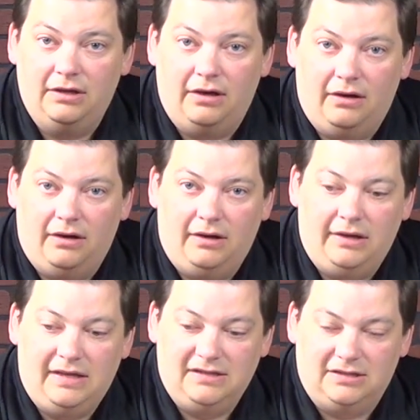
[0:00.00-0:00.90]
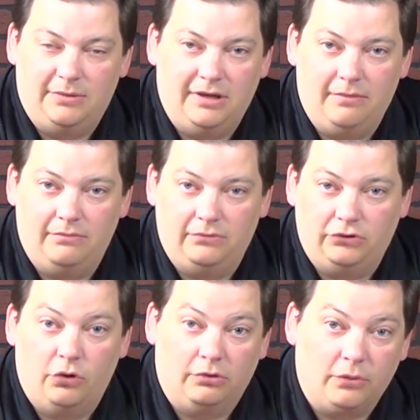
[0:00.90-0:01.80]
And some of them
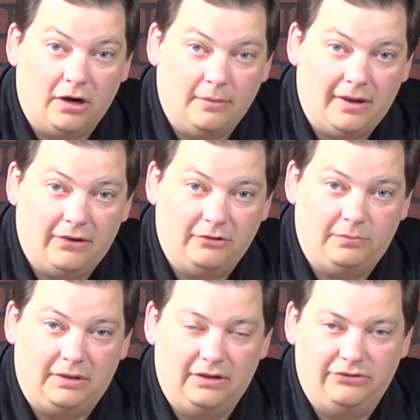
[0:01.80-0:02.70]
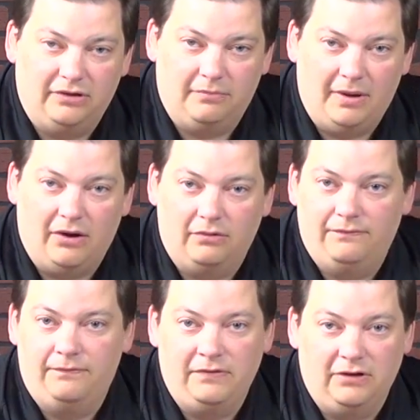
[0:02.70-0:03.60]
don't require batteries because they're powered
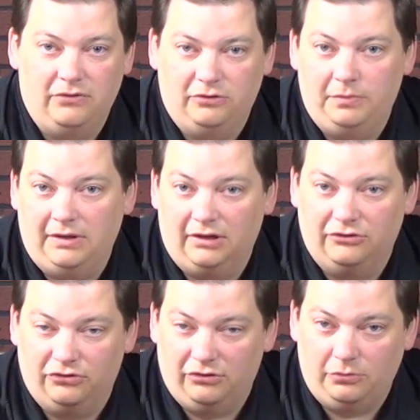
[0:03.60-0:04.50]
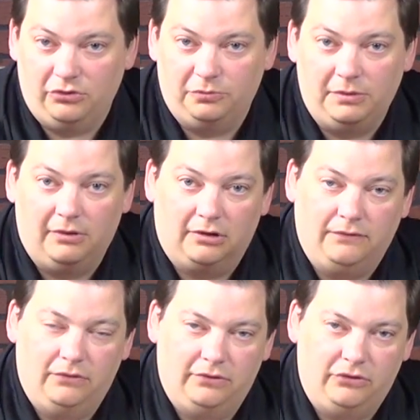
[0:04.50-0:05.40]
via USB. I'm going to show you some USB
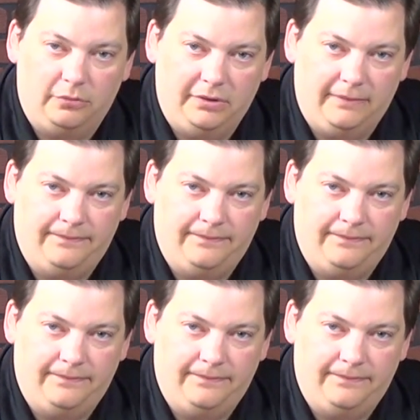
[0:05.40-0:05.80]
microphones in a little bit.